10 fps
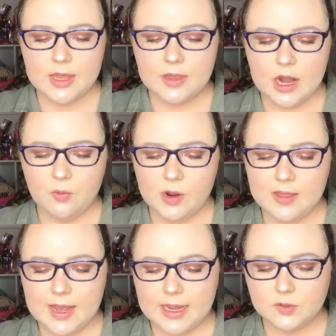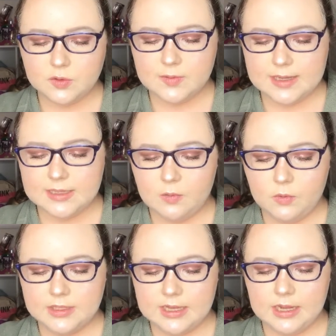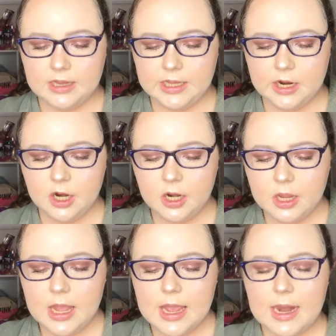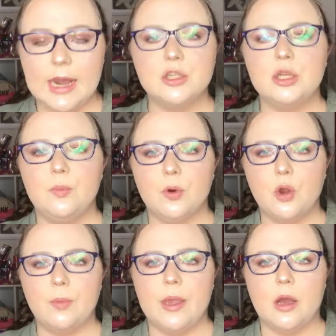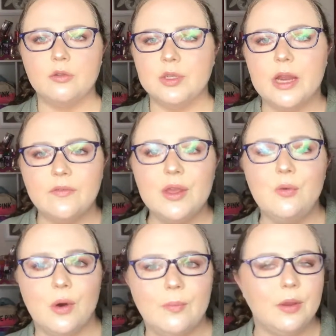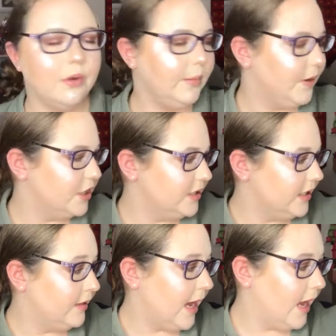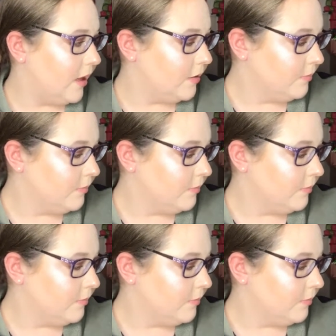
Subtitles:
and then I realized once my skin was getting clear, it actually broke me out. So definitely won't be repurchasing that,